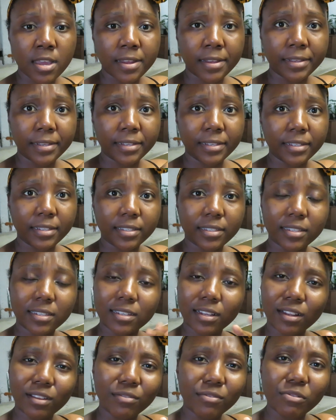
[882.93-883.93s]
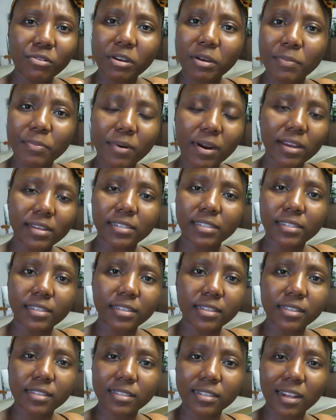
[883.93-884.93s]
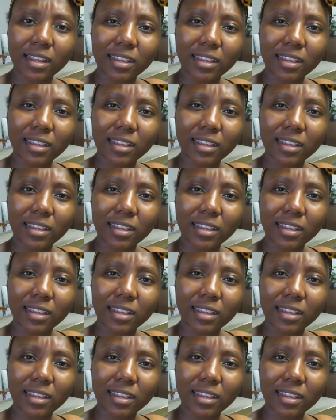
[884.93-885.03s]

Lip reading: is delivery prices.